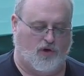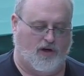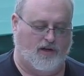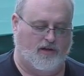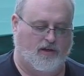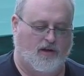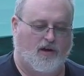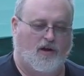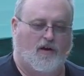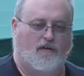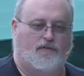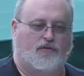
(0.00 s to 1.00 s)
And I have to
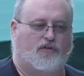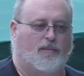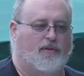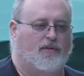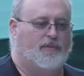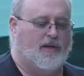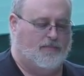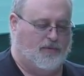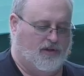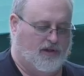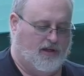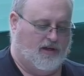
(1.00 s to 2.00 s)
think that the
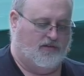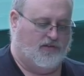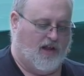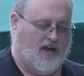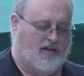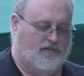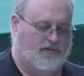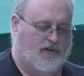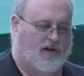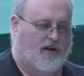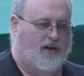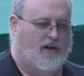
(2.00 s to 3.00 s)
fact that
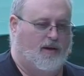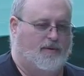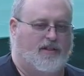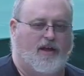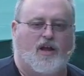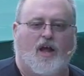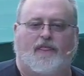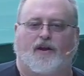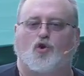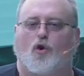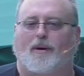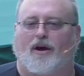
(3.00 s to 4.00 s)
Jesus lived such,
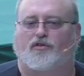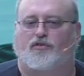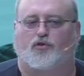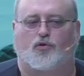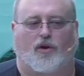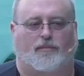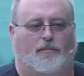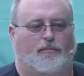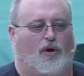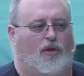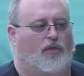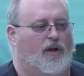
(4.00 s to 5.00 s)
relatively speaking, an
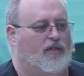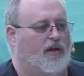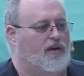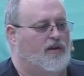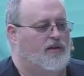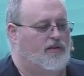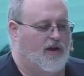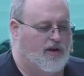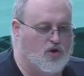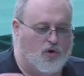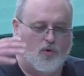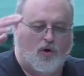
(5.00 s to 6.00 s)
ordinary life for
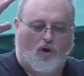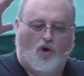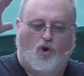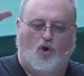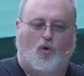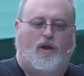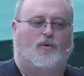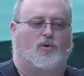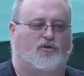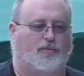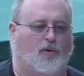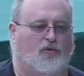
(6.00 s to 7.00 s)
so long
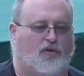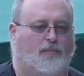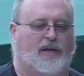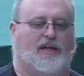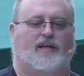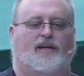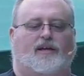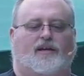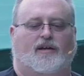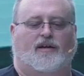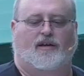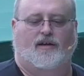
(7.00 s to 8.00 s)
was probably pretty
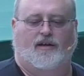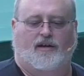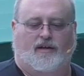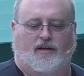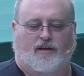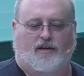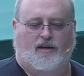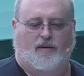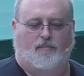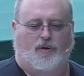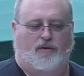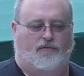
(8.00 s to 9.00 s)
confusing and
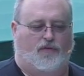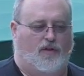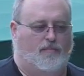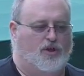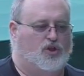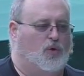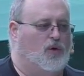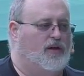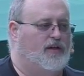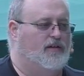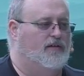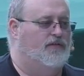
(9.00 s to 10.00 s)
possibly quite
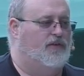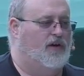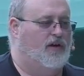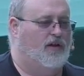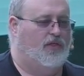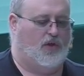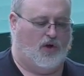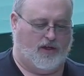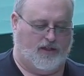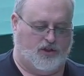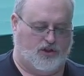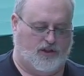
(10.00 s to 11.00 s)
frustrating
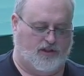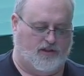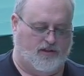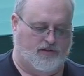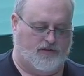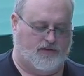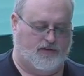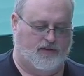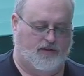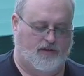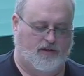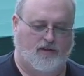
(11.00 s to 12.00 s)
for some of the people
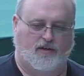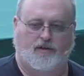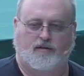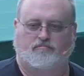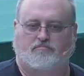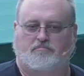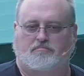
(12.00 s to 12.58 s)
in his life.